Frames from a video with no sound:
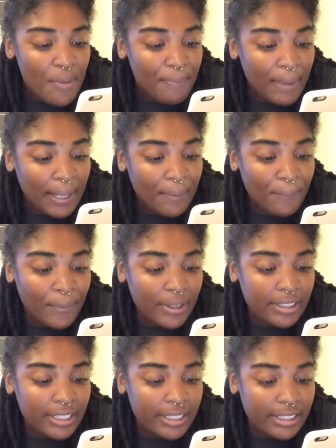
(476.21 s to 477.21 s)
Made in
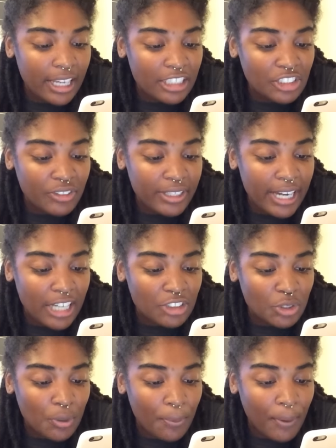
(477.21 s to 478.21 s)
Brooklyn, luxury
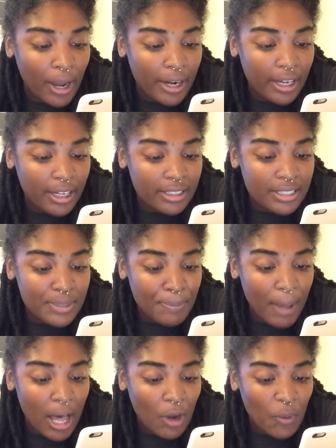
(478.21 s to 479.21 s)
natural products,
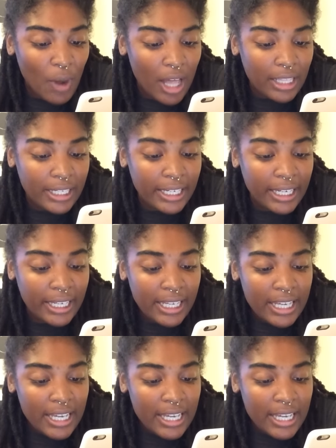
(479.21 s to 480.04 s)
spa quality,